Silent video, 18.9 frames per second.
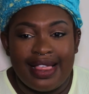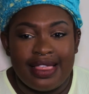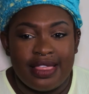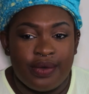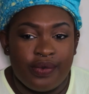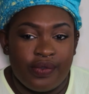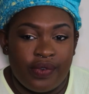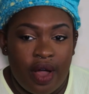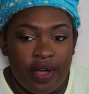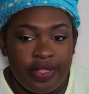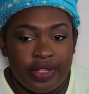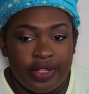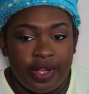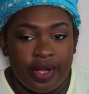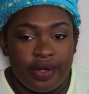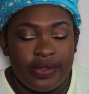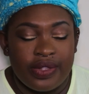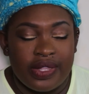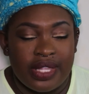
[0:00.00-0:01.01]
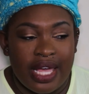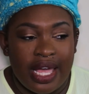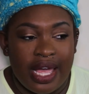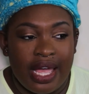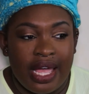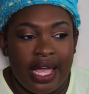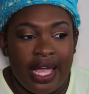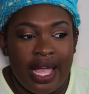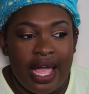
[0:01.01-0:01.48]
and they'll rather go
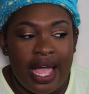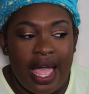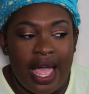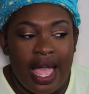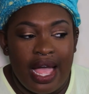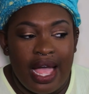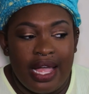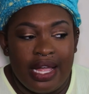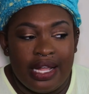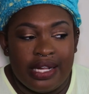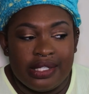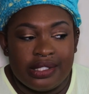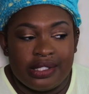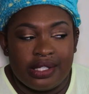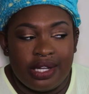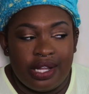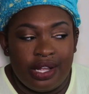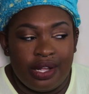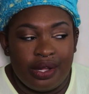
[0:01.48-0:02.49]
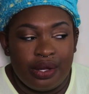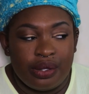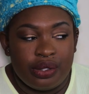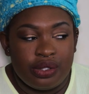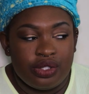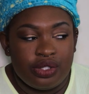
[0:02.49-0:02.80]
there and uh,